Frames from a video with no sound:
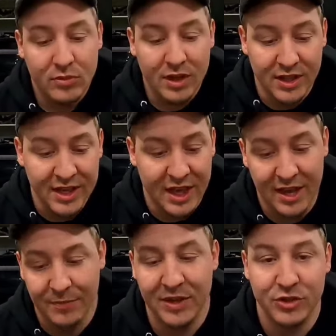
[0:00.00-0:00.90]
And they
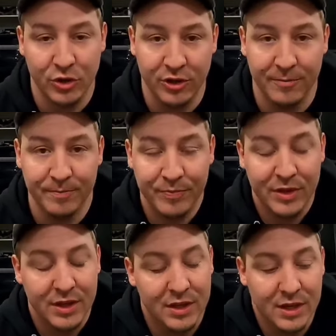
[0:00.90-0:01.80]
came, they took them,
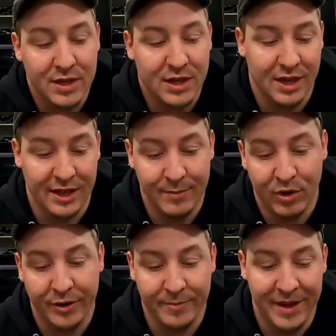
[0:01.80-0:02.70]
and they
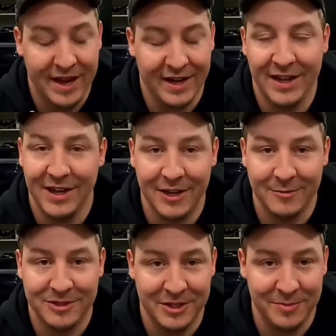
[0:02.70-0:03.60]
brought them back. And he ended up
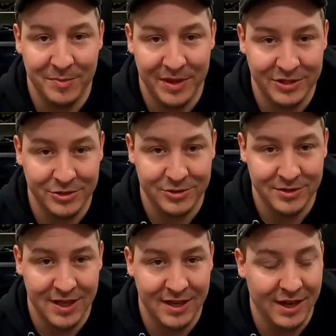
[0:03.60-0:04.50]
sending me pictures
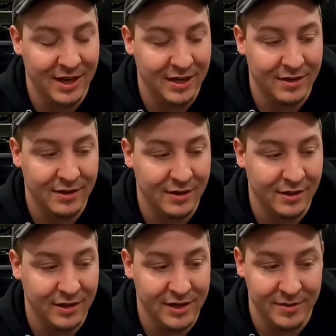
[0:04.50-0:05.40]
that night.
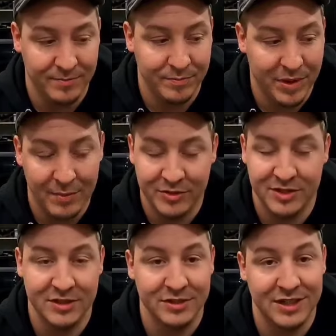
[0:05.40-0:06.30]
He popped the
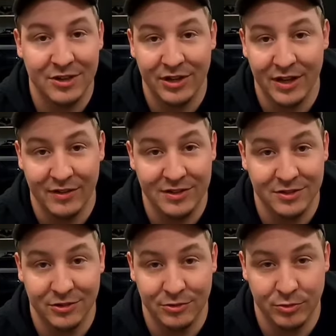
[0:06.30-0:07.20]
seals out and the
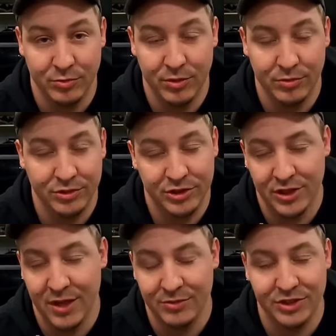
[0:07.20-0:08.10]
cylinders were roached. And
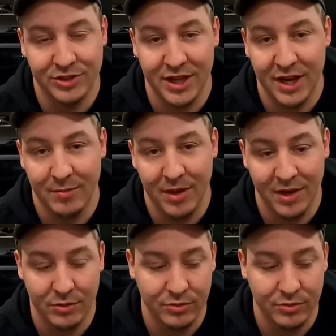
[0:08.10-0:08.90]
that was just kind of my